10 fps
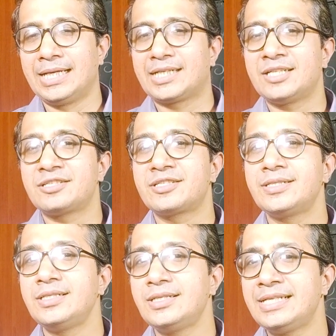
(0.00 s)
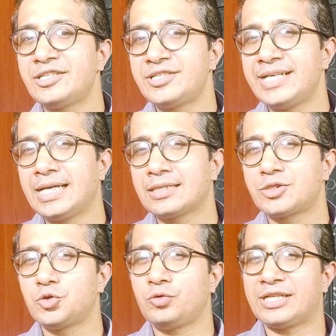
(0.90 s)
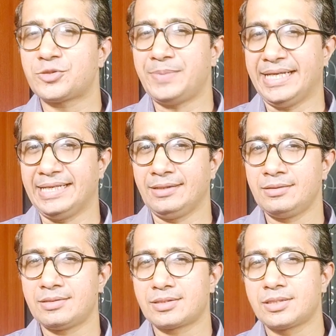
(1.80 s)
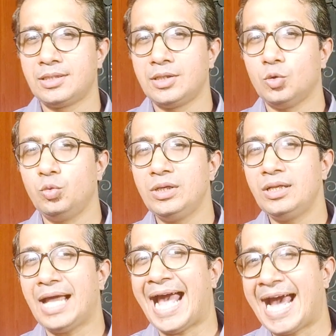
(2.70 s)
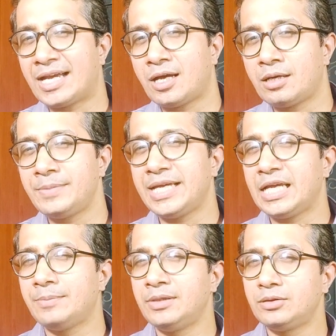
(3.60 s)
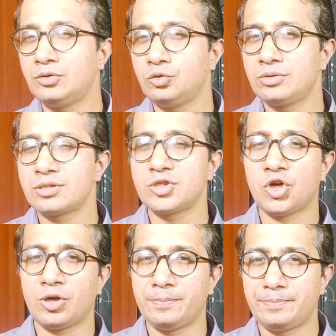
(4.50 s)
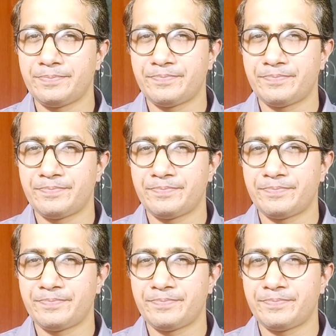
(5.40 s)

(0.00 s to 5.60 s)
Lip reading: Considering she has no experience, will Hannah be able to do this job?